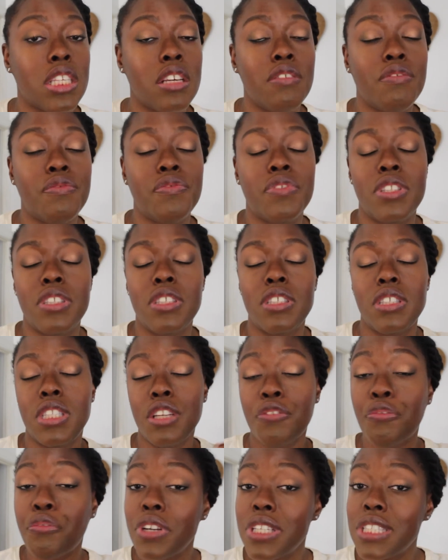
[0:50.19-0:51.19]
of
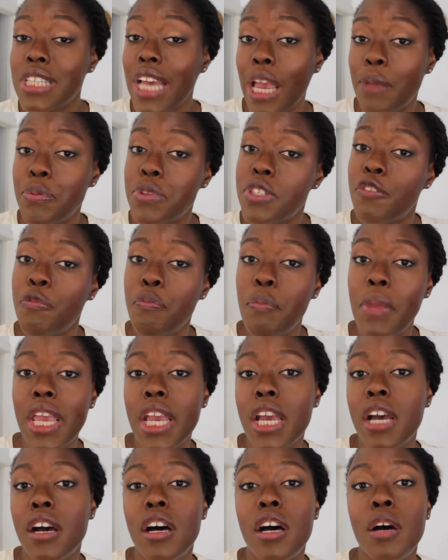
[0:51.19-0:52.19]
different types of
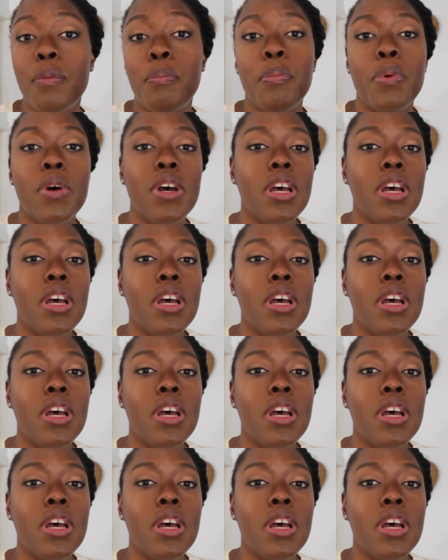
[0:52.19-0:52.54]
makeup.